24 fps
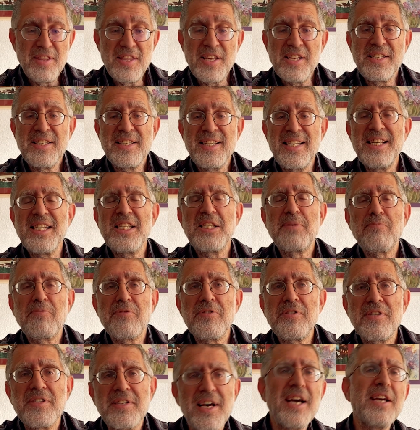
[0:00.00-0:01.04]
this is
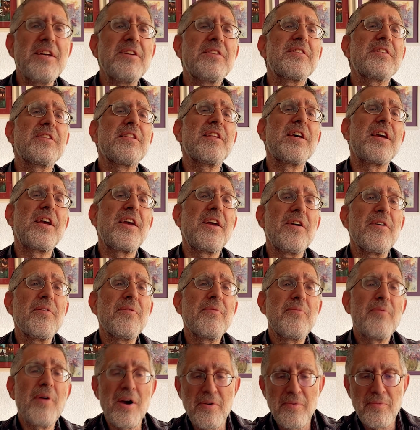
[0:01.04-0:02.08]
precisely
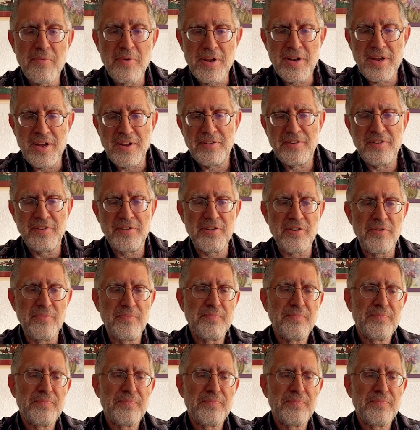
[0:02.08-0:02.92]
what we need to do.